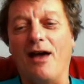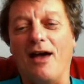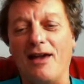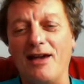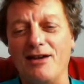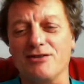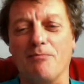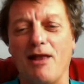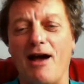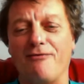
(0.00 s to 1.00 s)
here's the
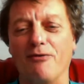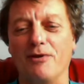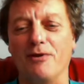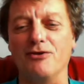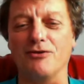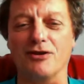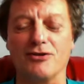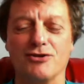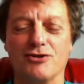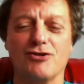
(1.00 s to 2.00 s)
platform and the
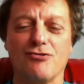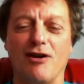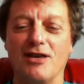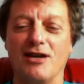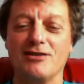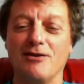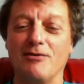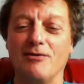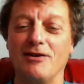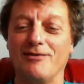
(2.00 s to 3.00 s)
constraints there.
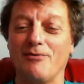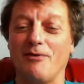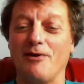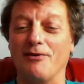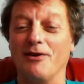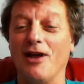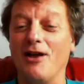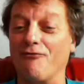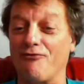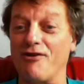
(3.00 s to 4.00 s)
So it's well,
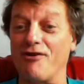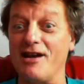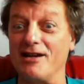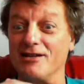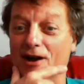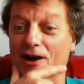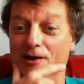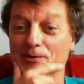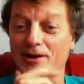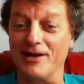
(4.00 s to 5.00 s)
free is not
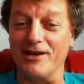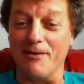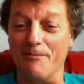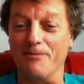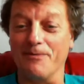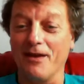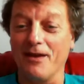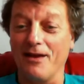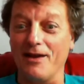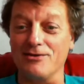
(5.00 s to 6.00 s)
only
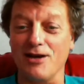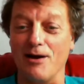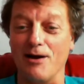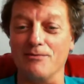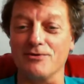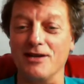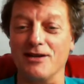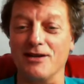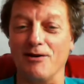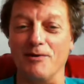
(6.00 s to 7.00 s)
in terms of
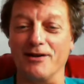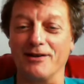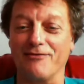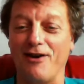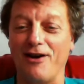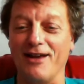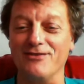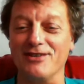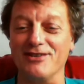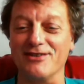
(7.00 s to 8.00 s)
economic
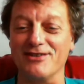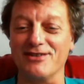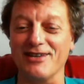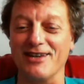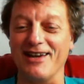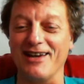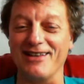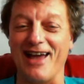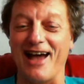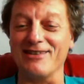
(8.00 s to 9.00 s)
finance, it
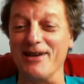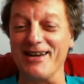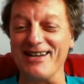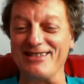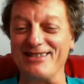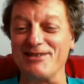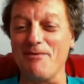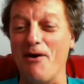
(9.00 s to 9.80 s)
has other meanings as well.